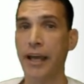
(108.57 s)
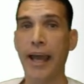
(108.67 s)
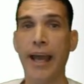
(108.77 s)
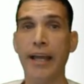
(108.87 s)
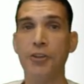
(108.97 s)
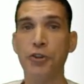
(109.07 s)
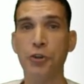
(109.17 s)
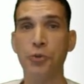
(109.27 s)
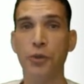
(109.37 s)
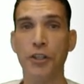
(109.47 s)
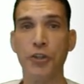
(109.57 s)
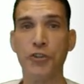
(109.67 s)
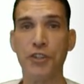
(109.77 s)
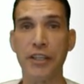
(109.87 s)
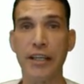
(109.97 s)
and you will
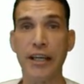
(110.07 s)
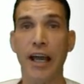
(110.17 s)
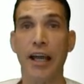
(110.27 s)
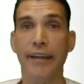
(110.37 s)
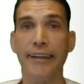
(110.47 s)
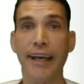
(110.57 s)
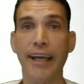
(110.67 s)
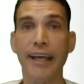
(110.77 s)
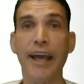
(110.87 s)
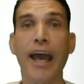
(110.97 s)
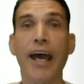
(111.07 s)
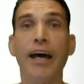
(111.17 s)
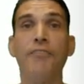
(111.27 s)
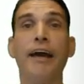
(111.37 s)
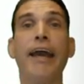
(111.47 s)
see they
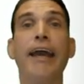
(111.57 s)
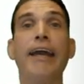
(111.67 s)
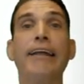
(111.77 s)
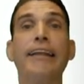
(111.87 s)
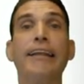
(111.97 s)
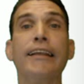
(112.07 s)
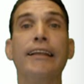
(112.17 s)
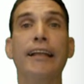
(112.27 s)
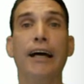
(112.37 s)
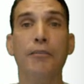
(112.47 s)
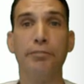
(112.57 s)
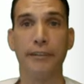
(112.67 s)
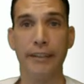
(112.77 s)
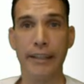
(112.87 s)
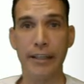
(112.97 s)
have a
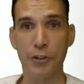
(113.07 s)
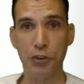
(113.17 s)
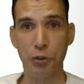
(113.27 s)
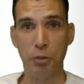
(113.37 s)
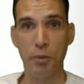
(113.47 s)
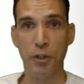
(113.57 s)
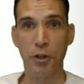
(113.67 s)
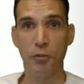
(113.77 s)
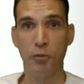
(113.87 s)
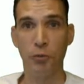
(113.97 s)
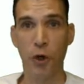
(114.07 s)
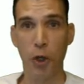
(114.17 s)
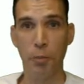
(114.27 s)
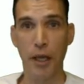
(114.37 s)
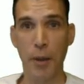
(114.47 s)
lovely assortment of
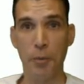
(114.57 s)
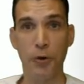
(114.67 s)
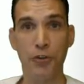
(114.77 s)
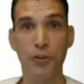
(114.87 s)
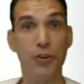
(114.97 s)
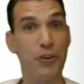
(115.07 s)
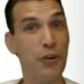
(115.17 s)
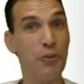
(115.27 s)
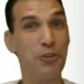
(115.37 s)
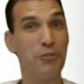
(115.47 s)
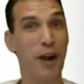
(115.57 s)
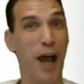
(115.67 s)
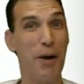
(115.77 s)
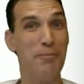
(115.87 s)
wallpapers to choose from.